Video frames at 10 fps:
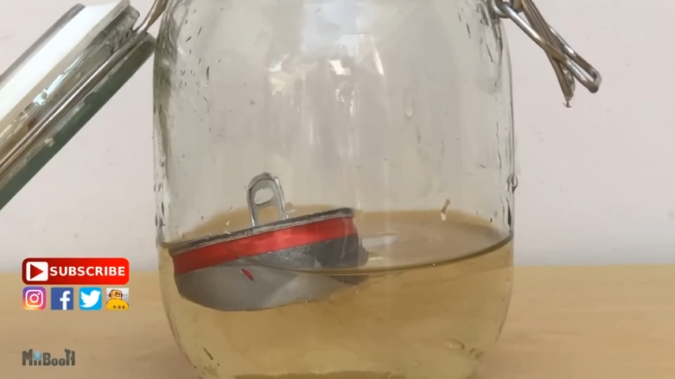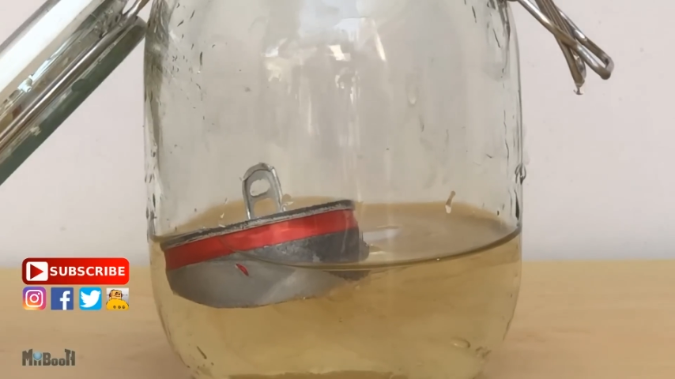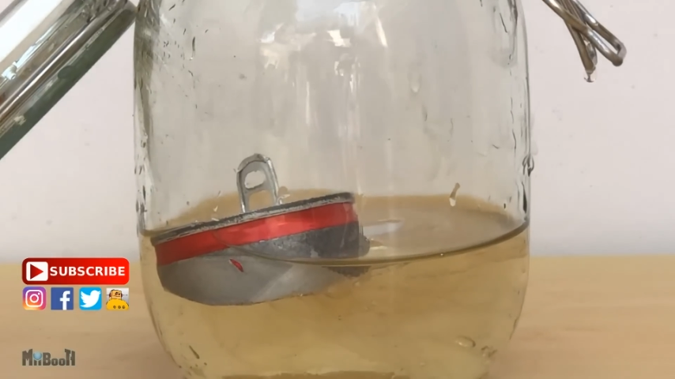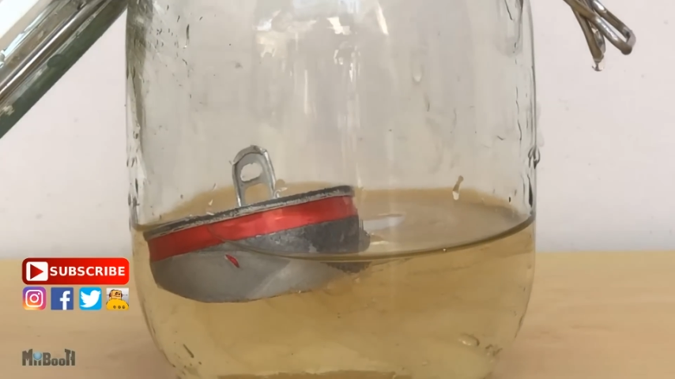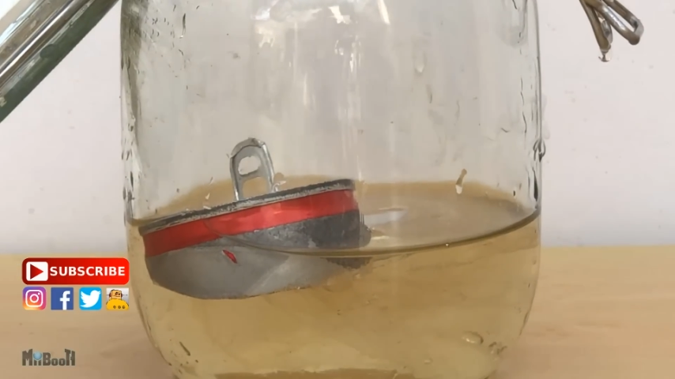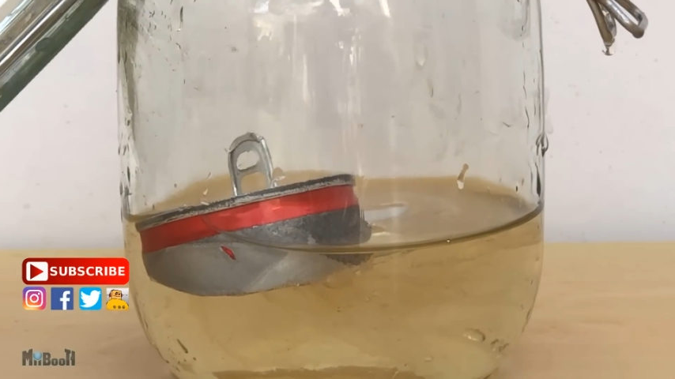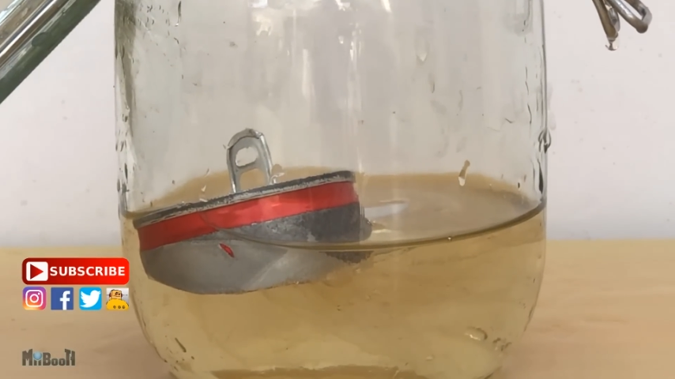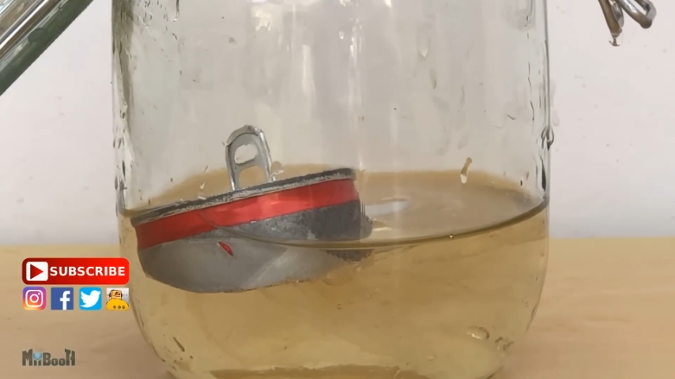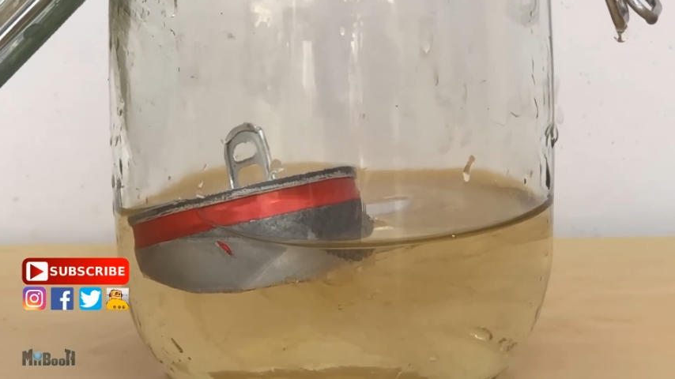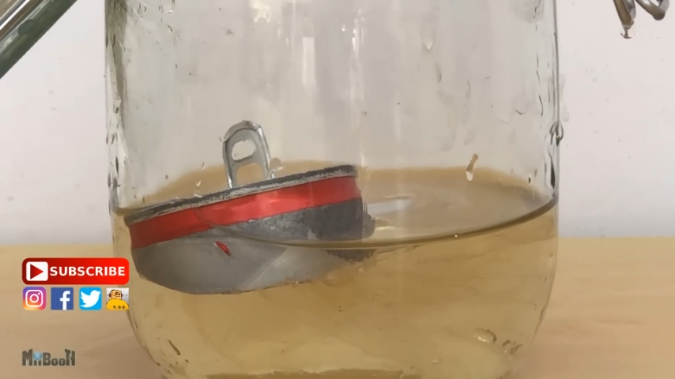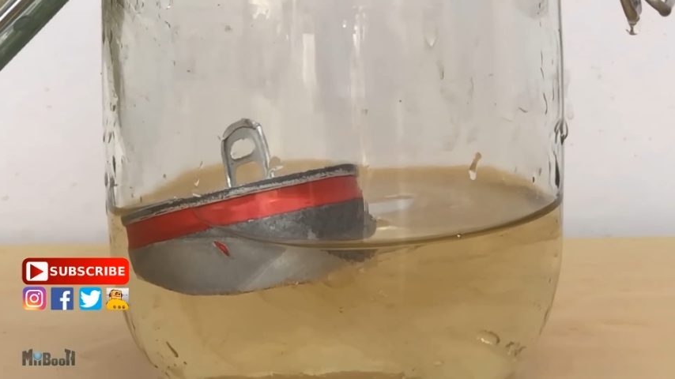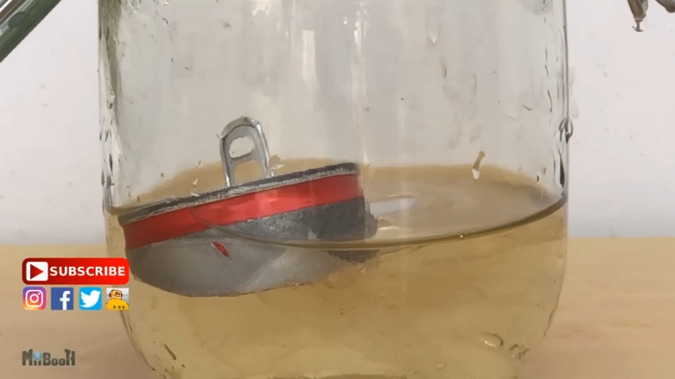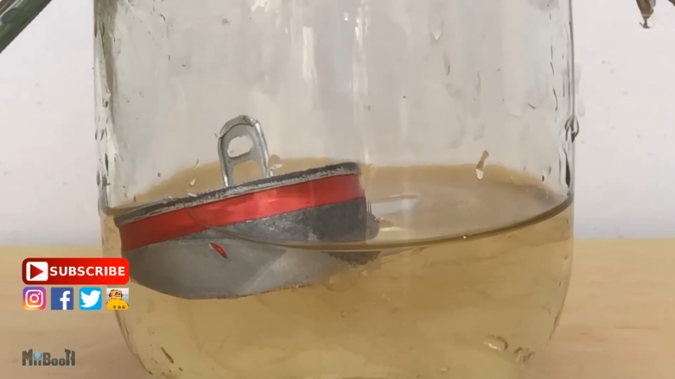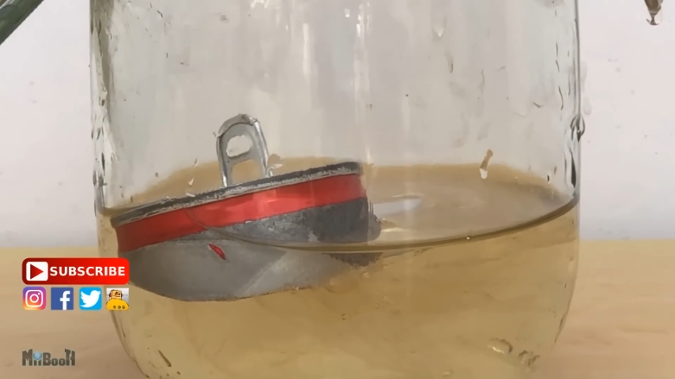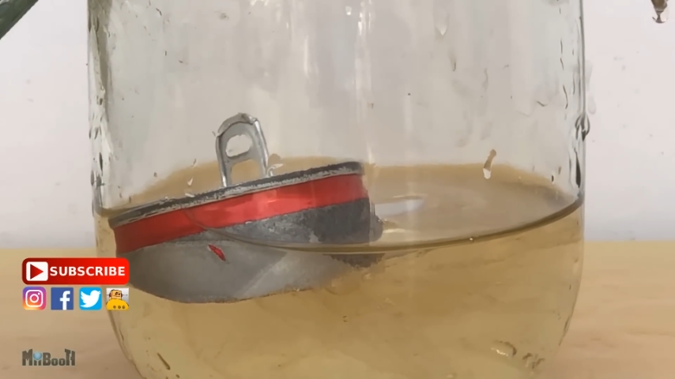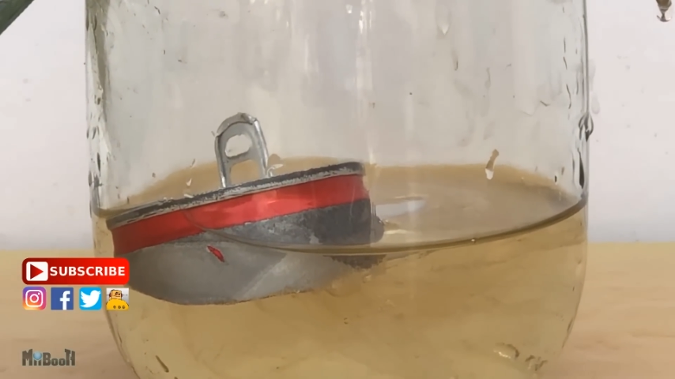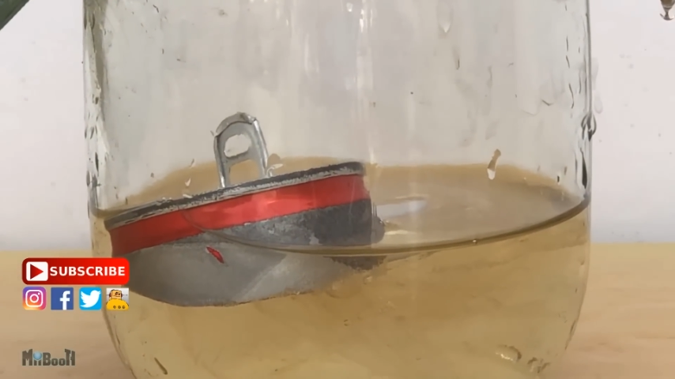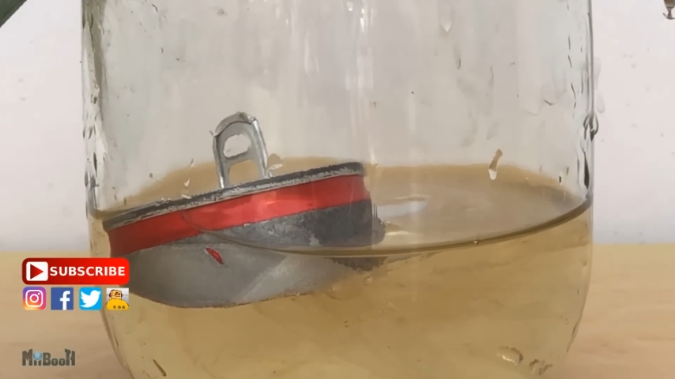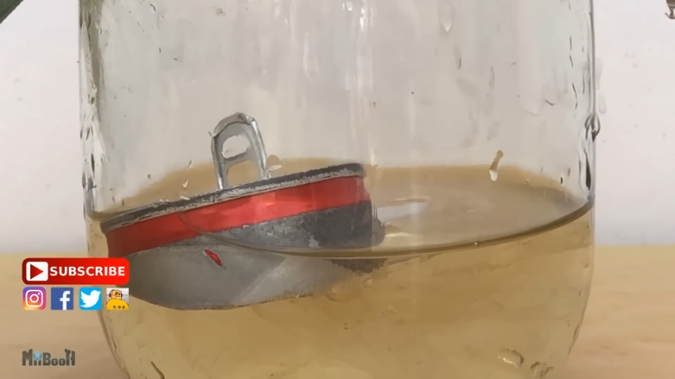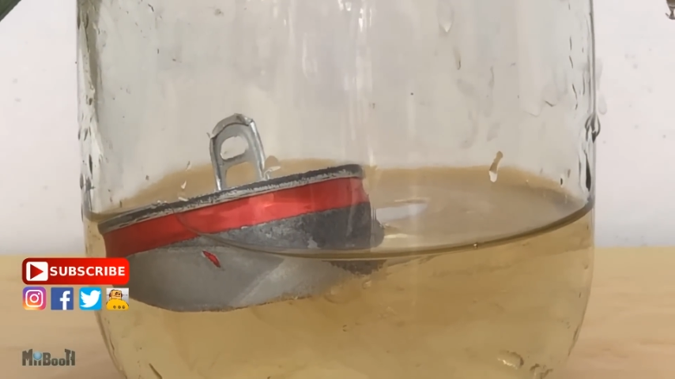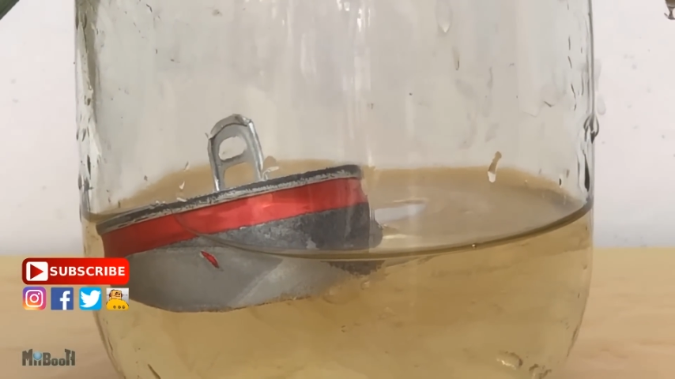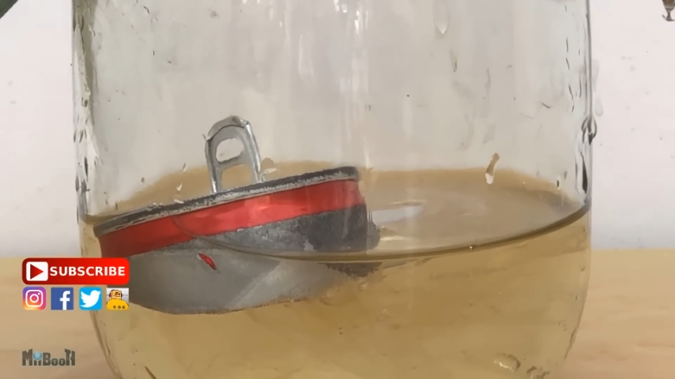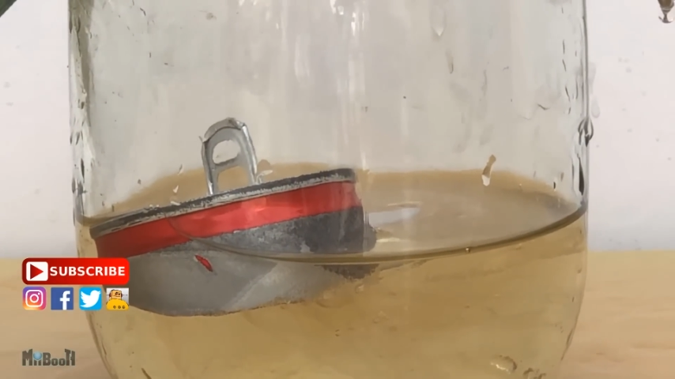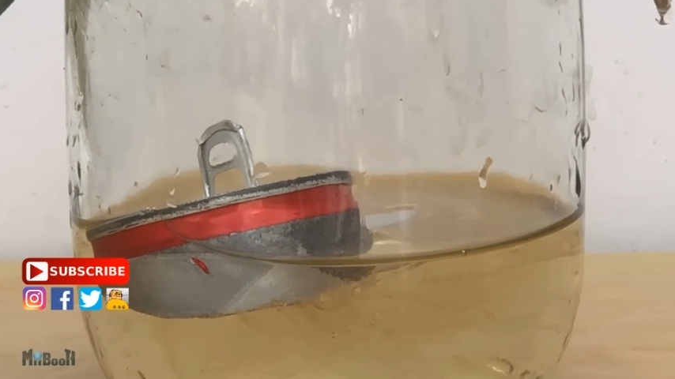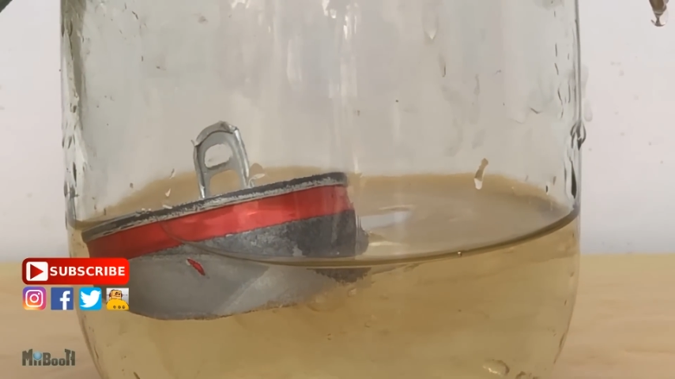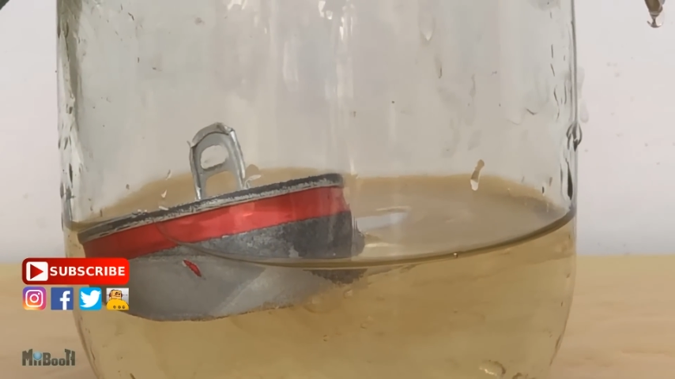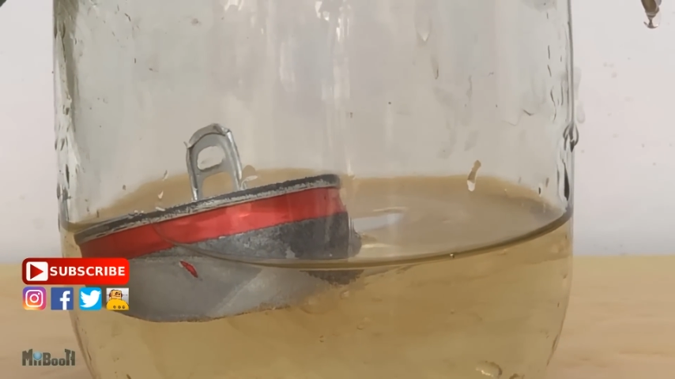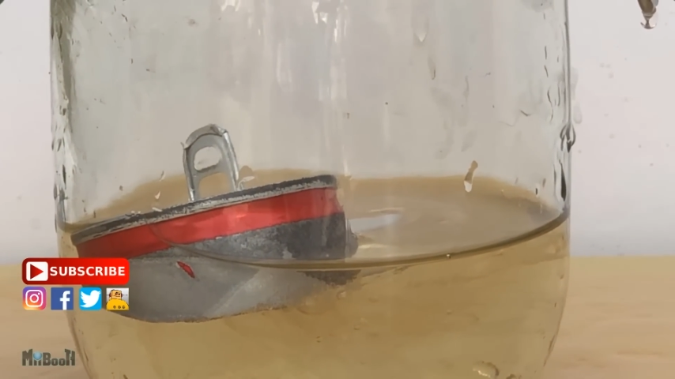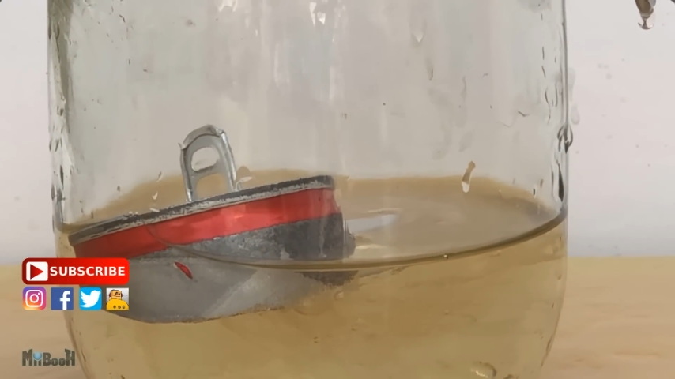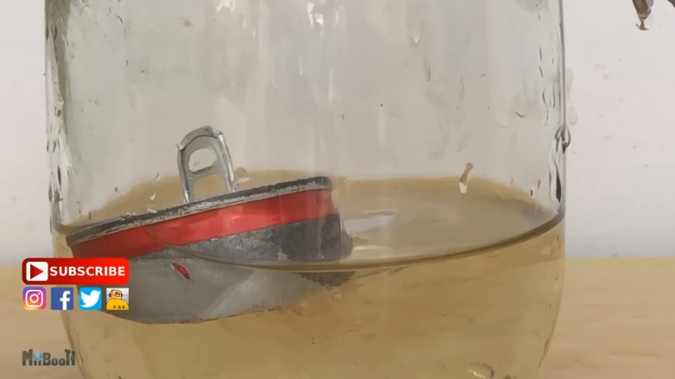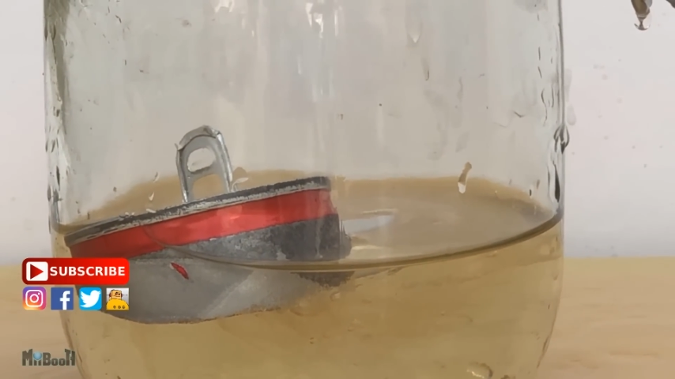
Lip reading: Nobody's mouth can be seen.